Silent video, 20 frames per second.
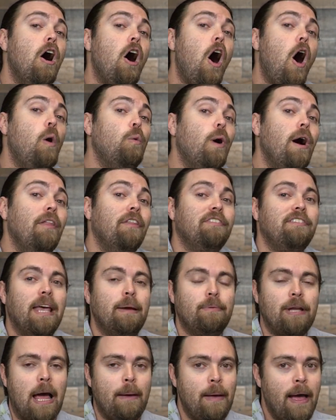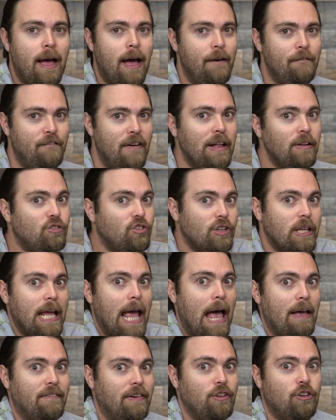all while at the same time eventually
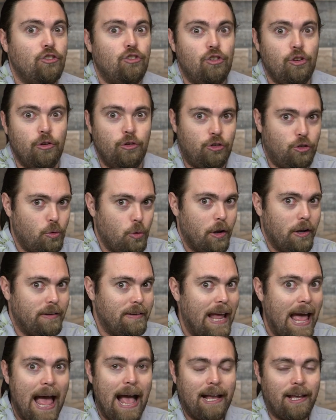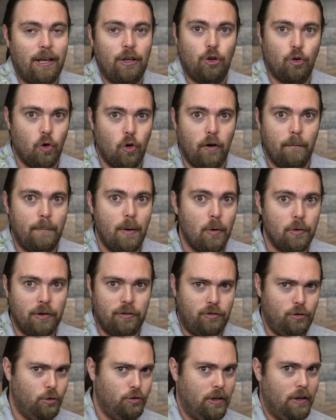having to choose to attack your
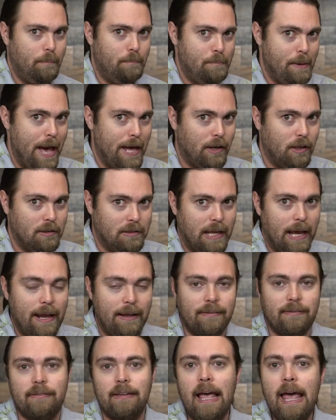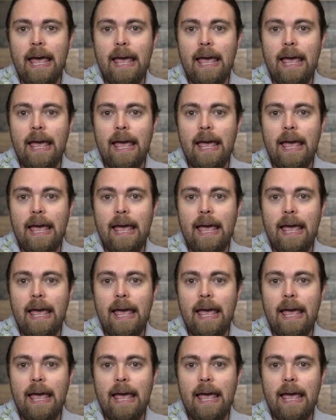opponents using battle dice.